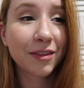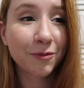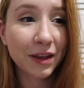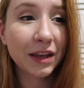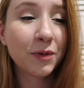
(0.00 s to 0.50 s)

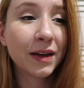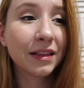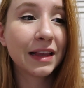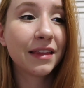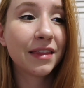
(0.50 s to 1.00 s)
really
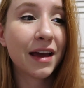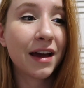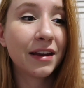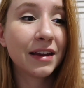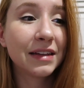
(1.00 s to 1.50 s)
quickly
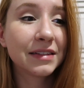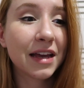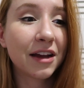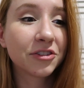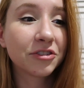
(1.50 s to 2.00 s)
that it's
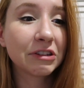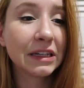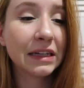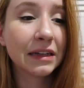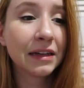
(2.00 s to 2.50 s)

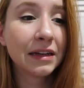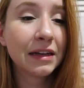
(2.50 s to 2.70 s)
actually